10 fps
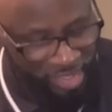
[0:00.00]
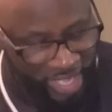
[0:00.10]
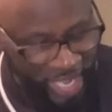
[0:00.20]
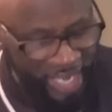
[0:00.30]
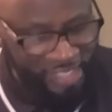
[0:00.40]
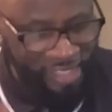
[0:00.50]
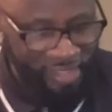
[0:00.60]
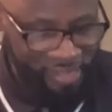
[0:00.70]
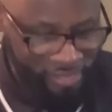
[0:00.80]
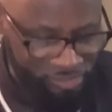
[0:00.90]

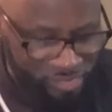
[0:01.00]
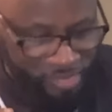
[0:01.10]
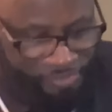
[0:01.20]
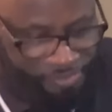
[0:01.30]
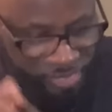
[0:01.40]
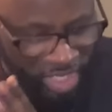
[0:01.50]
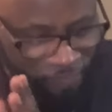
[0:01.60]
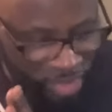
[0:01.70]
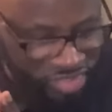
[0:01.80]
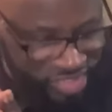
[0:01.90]
And,
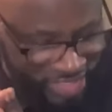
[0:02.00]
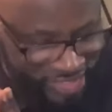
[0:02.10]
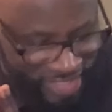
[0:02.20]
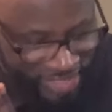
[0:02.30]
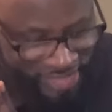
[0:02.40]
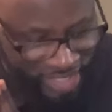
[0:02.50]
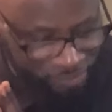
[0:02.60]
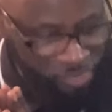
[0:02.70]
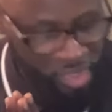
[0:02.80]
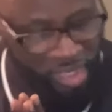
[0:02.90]
and verse 16
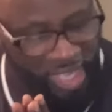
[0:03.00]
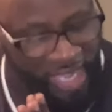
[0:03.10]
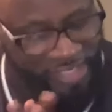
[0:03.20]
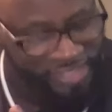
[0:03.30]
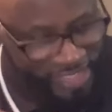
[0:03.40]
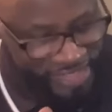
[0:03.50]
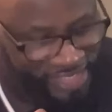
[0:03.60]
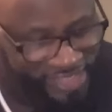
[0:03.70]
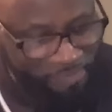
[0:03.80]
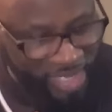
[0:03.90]
says, and this
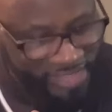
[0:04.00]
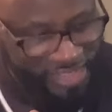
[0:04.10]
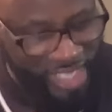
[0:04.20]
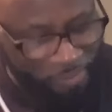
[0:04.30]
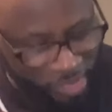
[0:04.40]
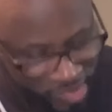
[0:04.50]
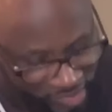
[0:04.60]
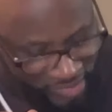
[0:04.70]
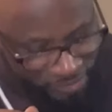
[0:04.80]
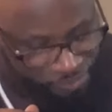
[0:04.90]
is the message I
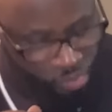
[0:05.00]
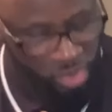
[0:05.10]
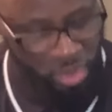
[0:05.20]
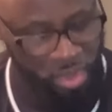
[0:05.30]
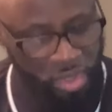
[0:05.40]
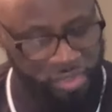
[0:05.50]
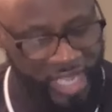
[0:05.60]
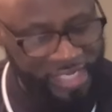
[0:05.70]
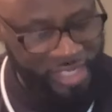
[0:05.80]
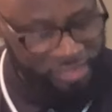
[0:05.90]
proclaim,
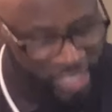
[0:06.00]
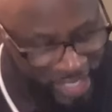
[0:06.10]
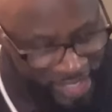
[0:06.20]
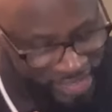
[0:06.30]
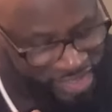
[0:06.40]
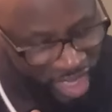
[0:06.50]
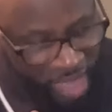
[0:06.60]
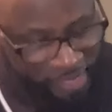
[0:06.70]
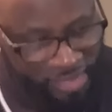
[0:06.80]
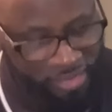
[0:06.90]
that the day is
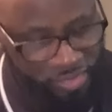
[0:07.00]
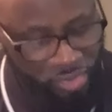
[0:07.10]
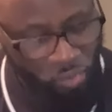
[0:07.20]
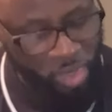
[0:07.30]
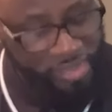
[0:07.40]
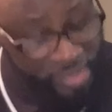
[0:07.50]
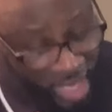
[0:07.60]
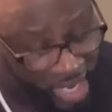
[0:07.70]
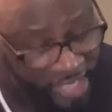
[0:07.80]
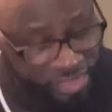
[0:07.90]
coming when
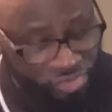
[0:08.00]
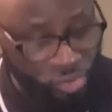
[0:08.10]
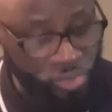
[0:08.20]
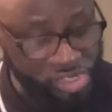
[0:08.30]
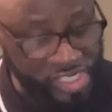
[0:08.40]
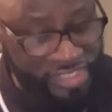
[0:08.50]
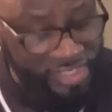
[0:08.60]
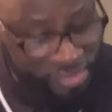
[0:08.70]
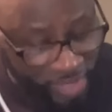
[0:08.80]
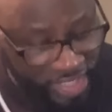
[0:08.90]
God, through
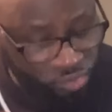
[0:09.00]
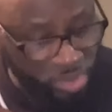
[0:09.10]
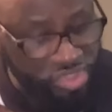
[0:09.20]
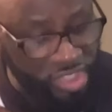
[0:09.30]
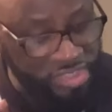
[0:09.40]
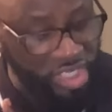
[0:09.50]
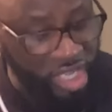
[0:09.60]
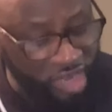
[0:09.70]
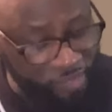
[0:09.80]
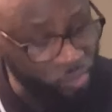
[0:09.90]
Jesus Christ, will judge
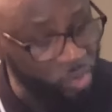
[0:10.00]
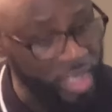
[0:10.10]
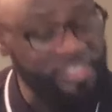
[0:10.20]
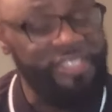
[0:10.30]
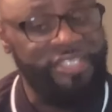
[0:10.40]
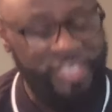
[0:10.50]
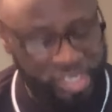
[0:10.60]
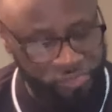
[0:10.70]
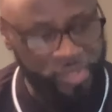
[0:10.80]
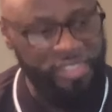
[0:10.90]
everyone's secret